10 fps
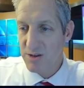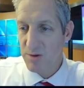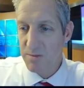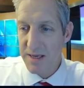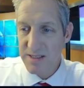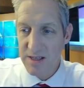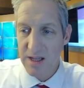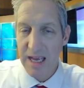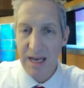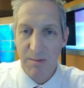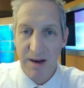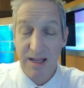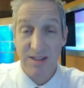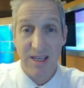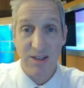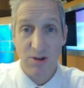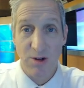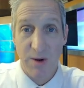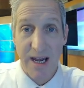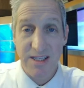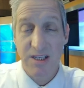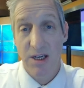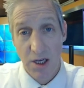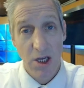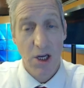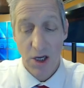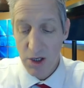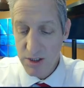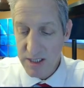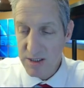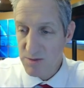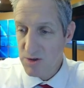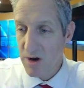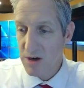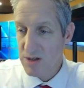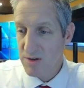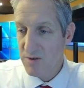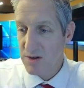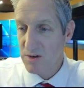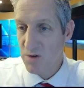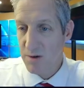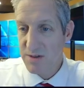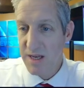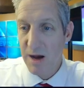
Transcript: So basically, anybody in central Nebraska could see some strong to severe storms.